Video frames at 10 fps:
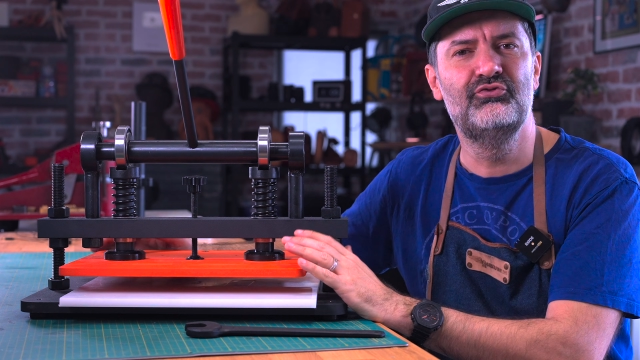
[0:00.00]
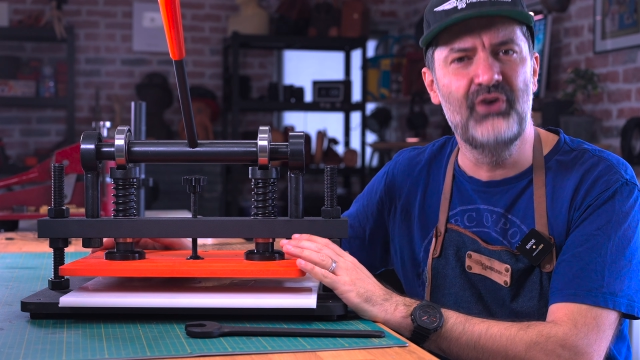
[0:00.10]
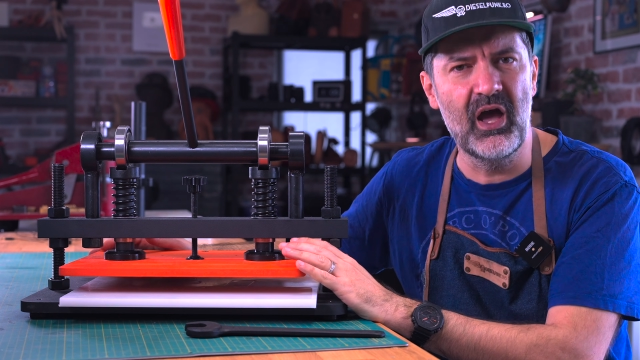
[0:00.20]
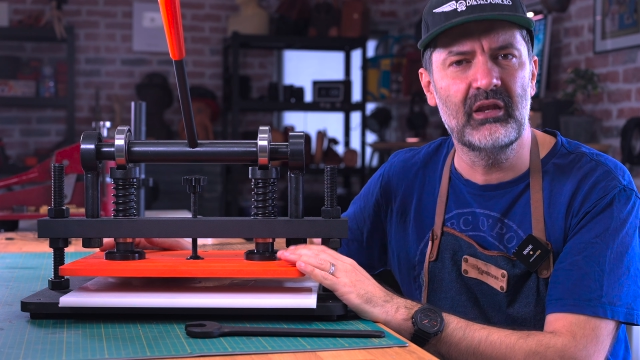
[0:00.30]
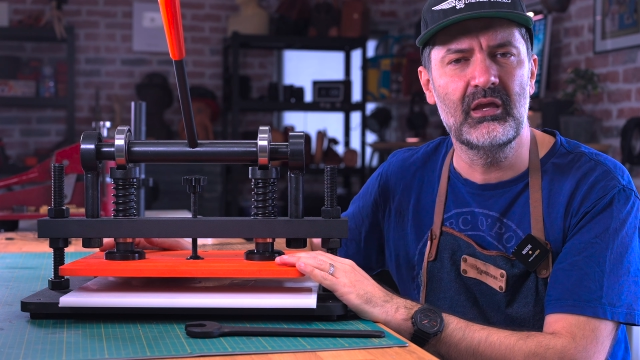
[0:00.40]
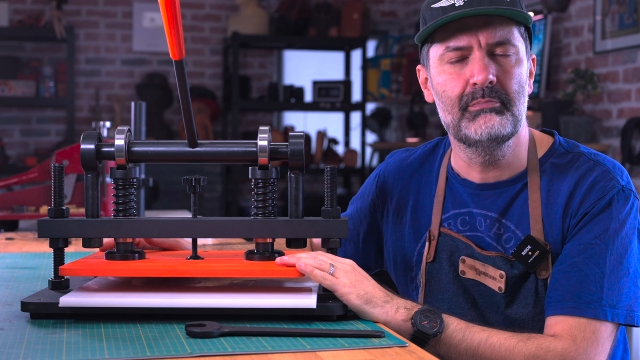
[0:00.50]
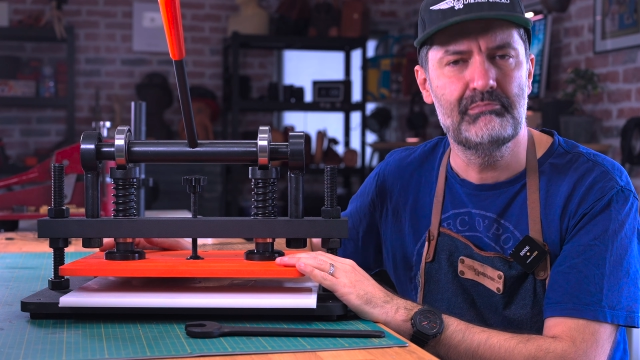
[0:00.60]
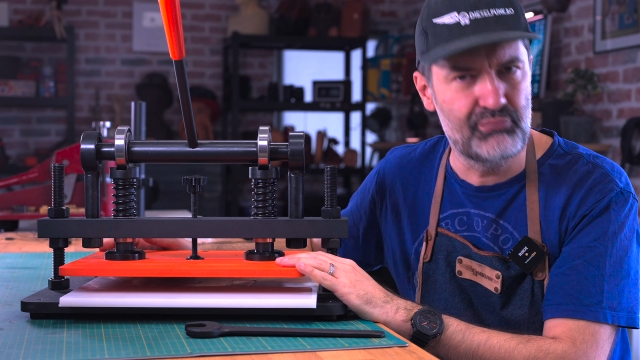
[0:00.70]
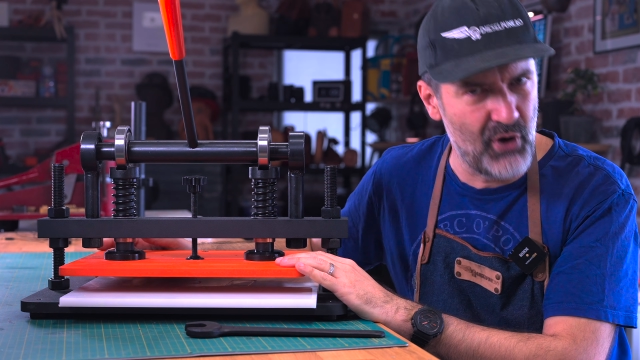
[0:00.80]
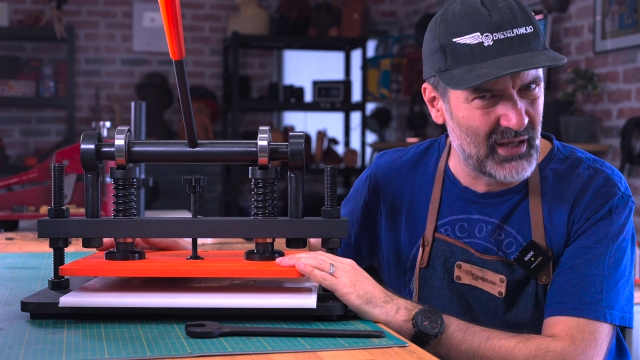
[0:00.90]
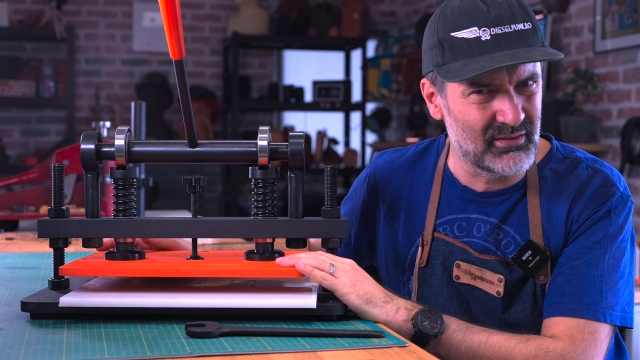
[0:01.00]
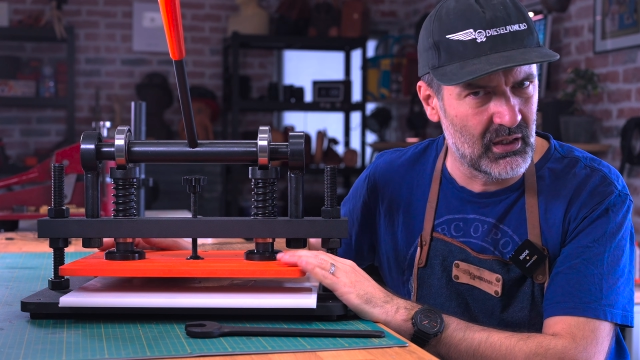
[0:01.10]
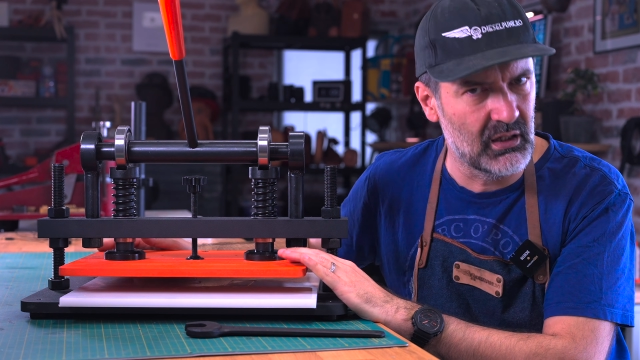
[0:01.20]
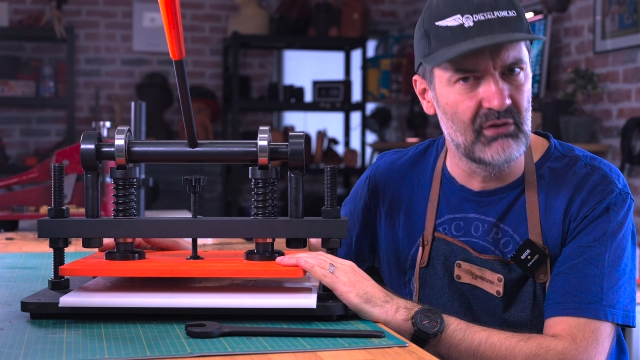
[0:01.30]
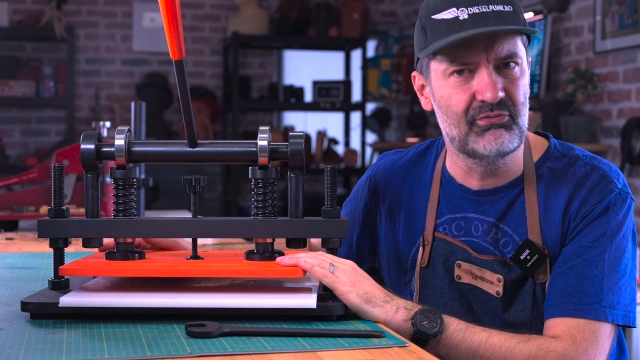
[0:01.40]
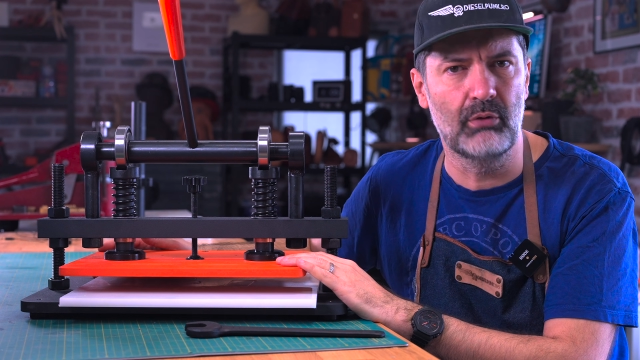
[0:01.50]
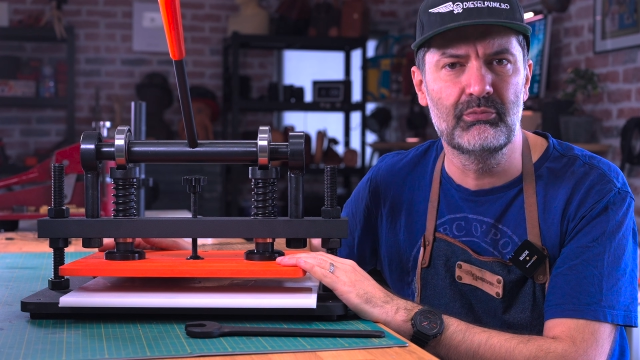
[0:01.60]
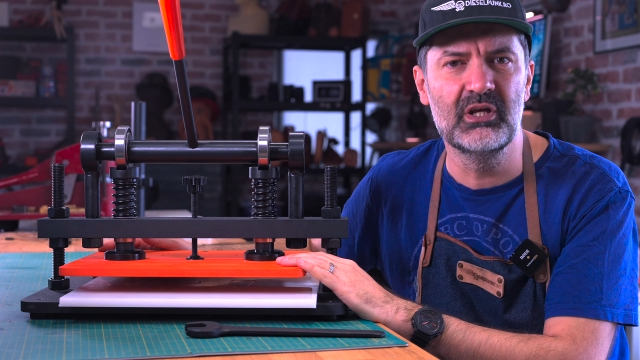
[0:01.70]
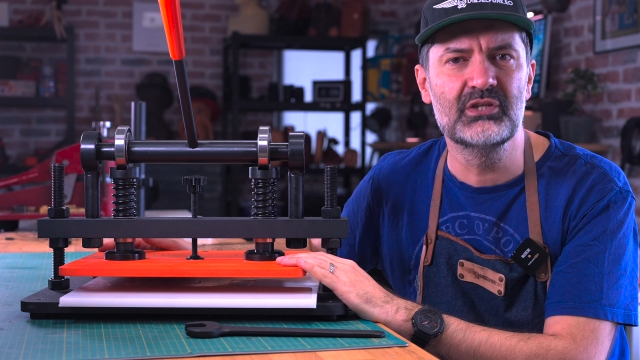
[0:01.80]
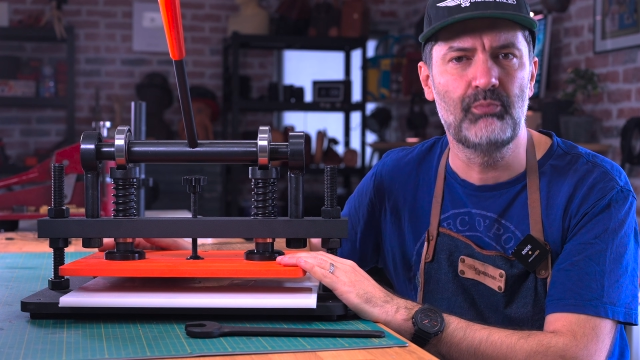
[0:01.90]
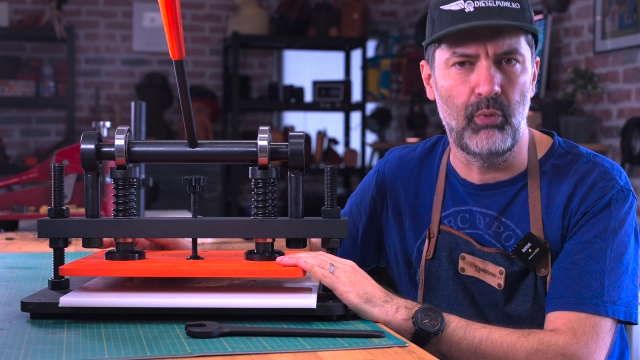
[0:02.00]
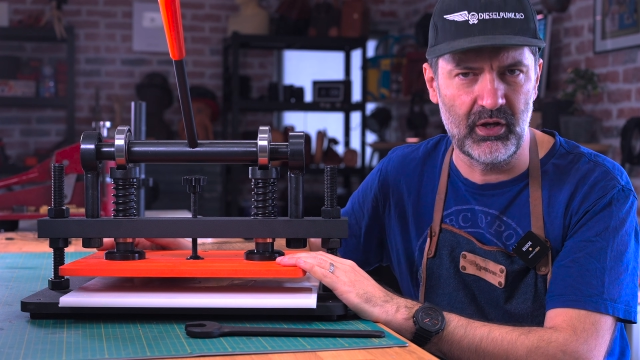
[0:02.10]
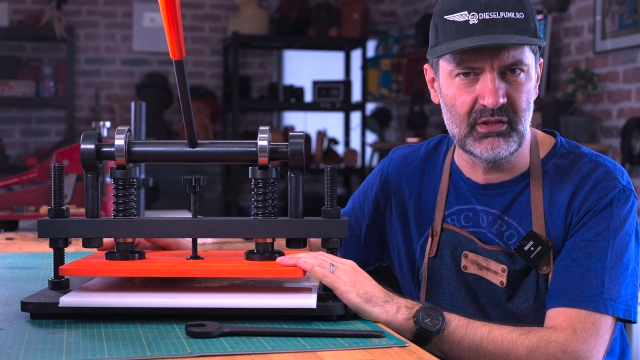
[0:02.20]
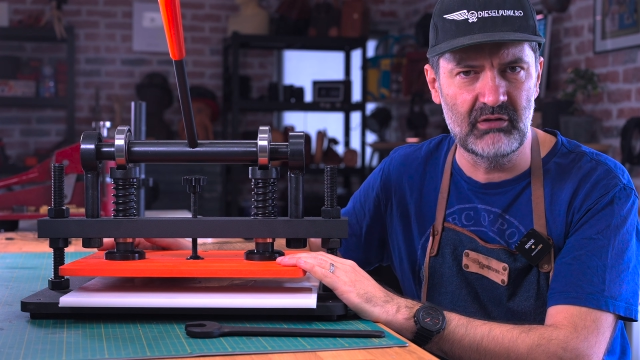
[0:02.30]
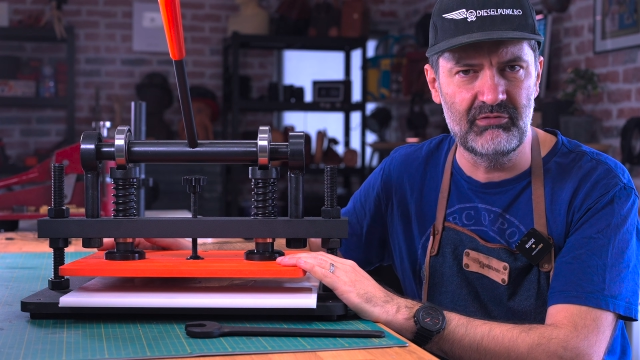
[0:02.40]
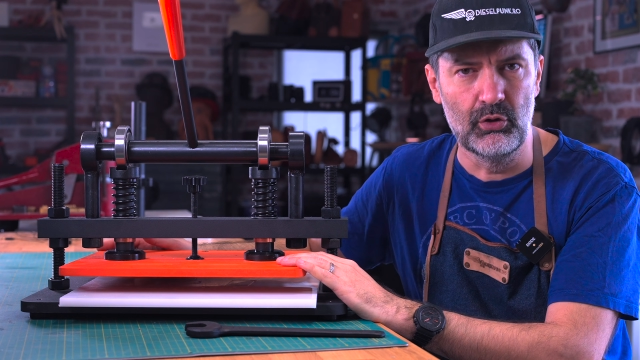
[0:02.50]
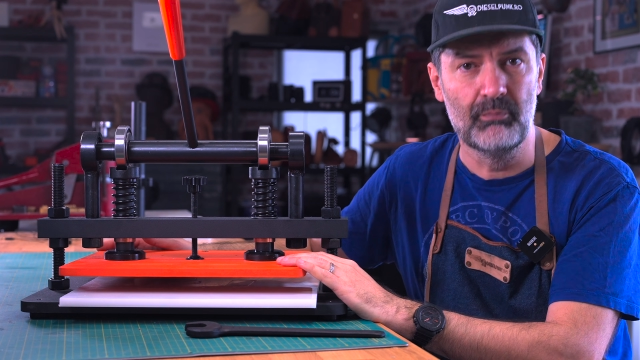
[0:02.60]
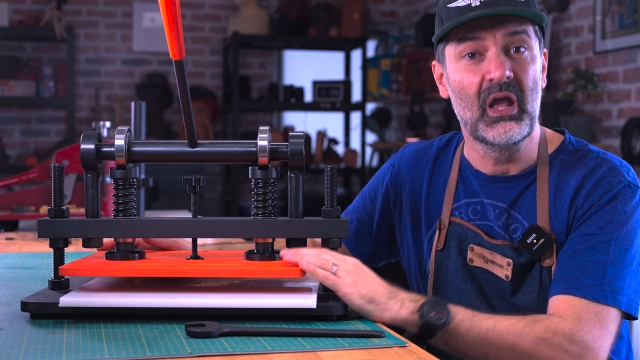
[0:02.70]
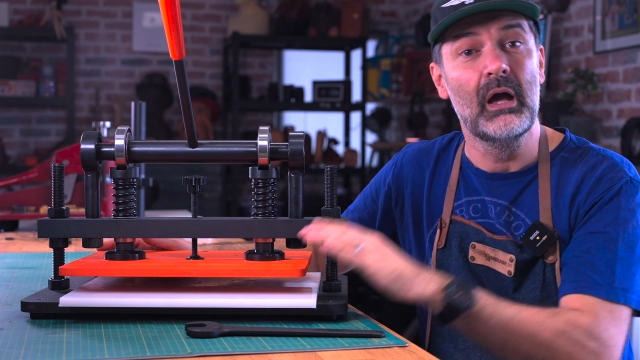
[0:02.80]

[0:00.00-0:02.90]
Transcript: very practical from this point of view.